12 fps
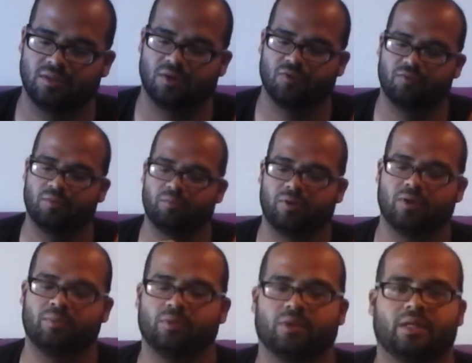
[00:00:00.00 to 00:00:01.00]
You go from
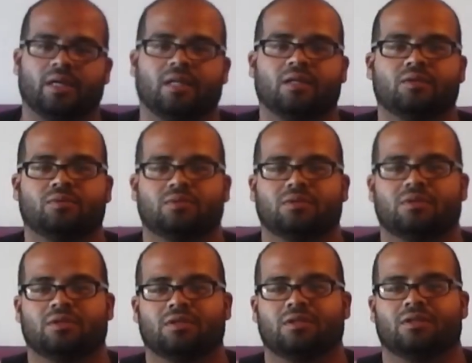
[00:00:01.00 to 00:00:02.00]
purple to yellow.
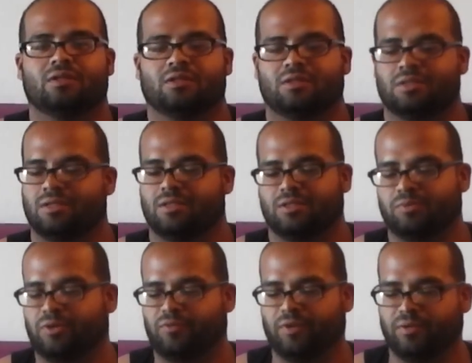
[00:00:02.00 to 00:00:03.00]
It's
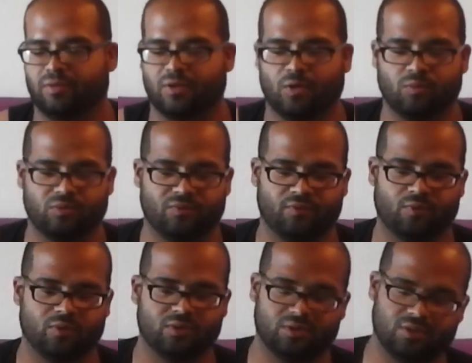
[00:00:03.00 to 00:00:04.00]
my favorite Kobe
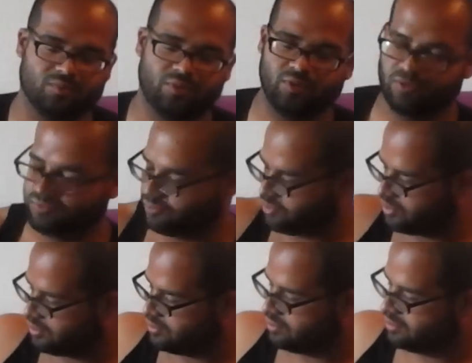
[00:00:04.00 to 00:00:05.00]
4. It's a beautiful
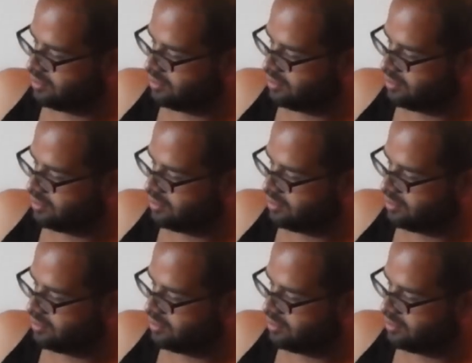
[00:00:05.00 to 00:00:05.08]
shoe.